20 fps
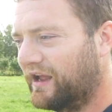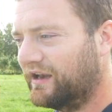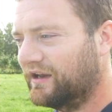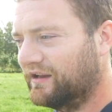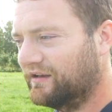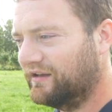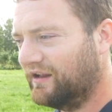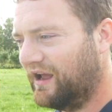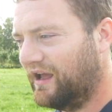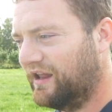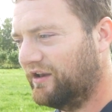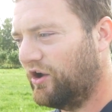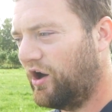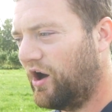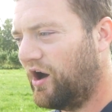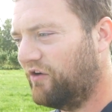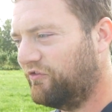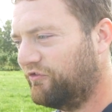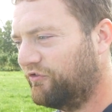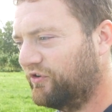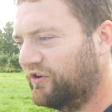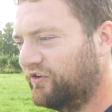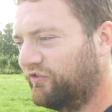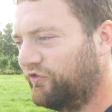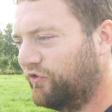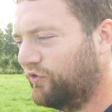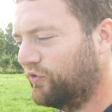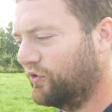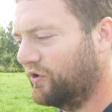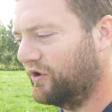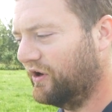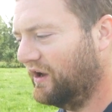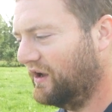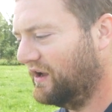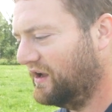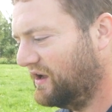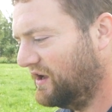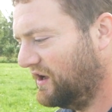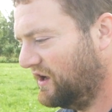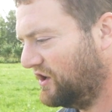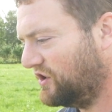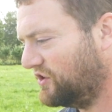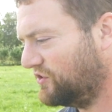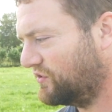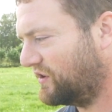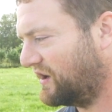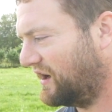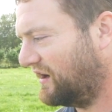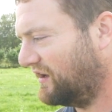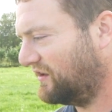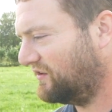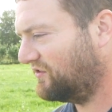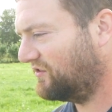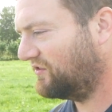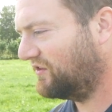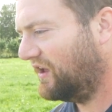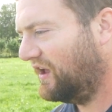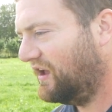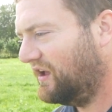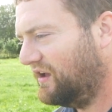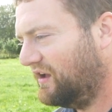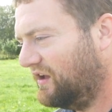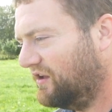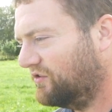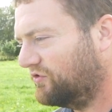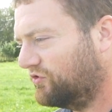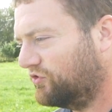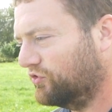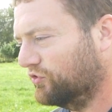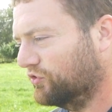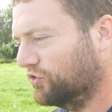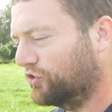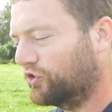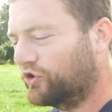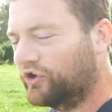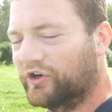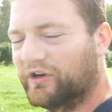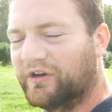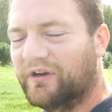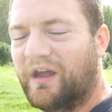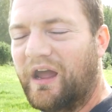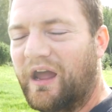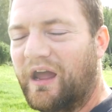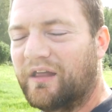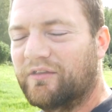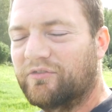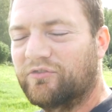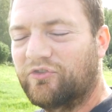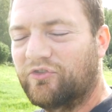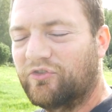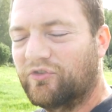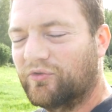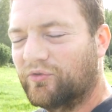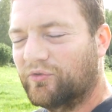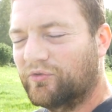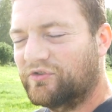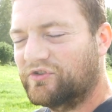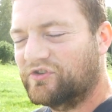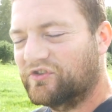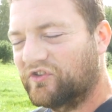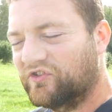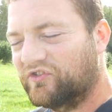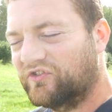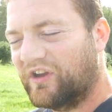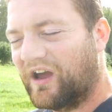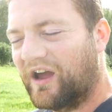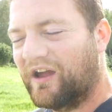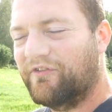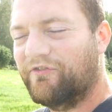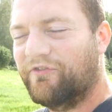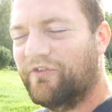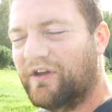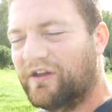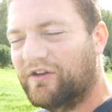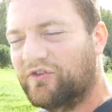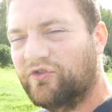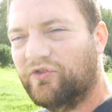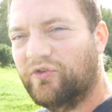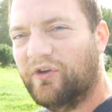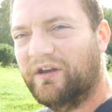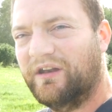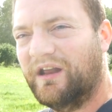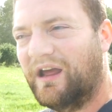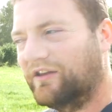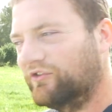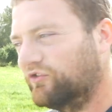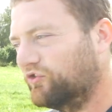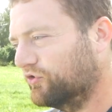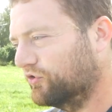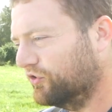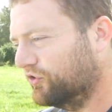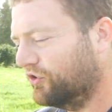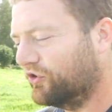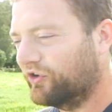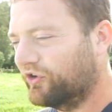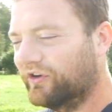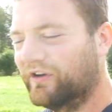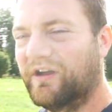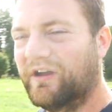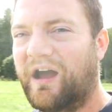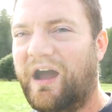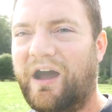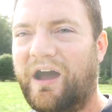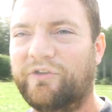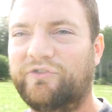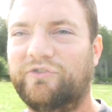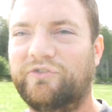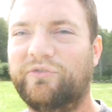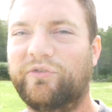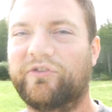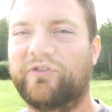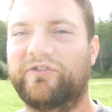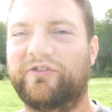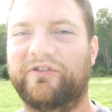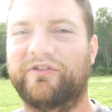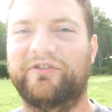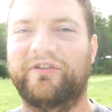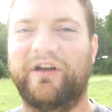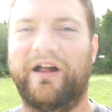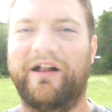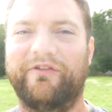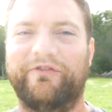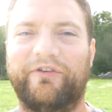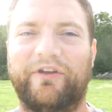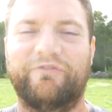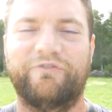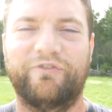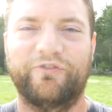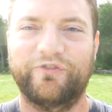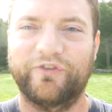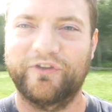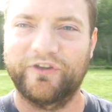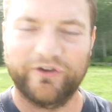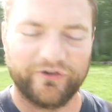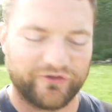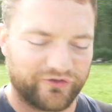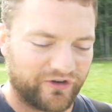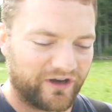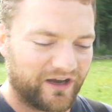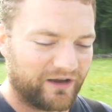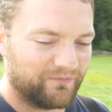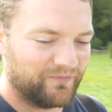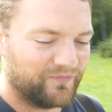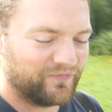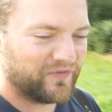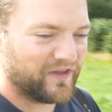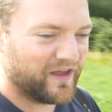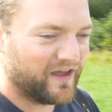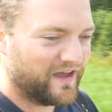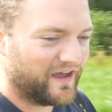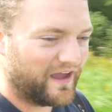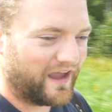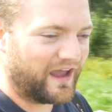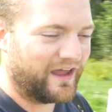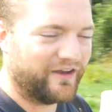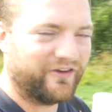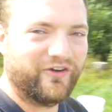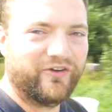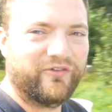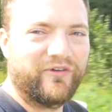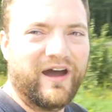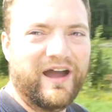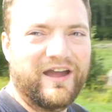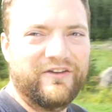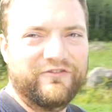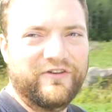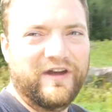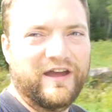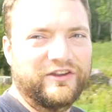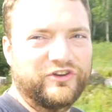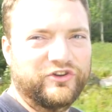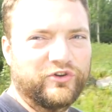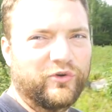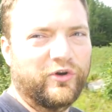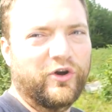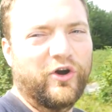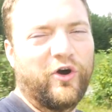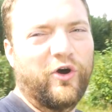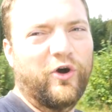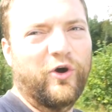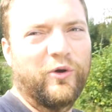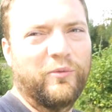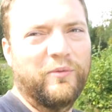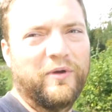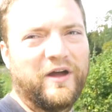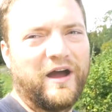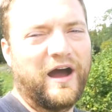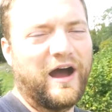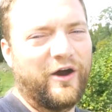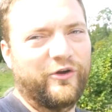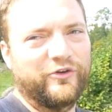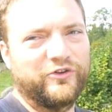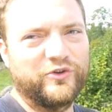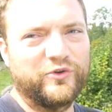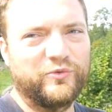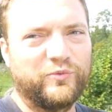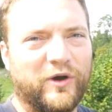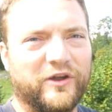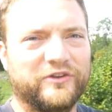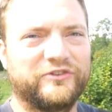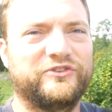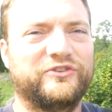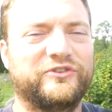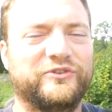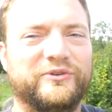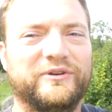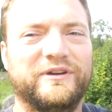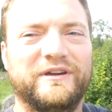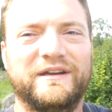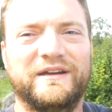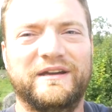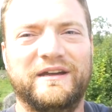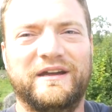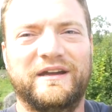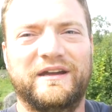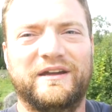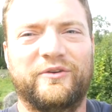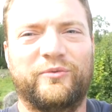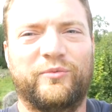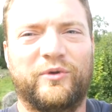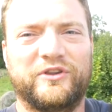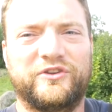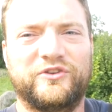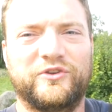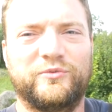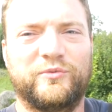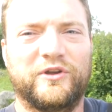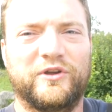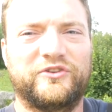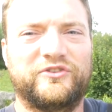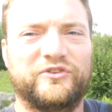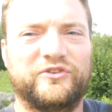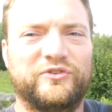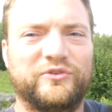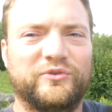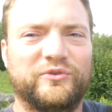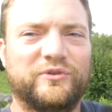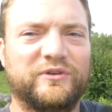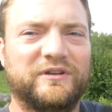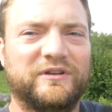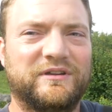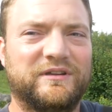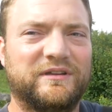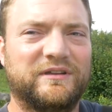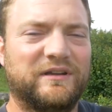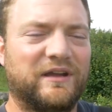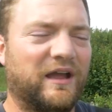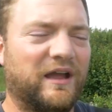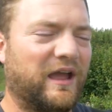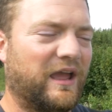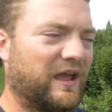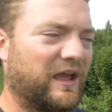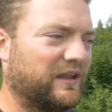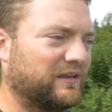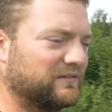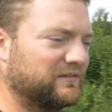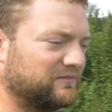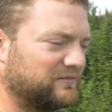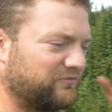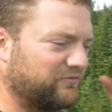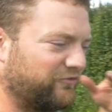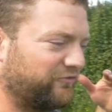it and offer it for you guys to learn and to just dive into it and to learn how to do this yourself and fulfill your dream and arrive at your home how you want to, what you want to do, and,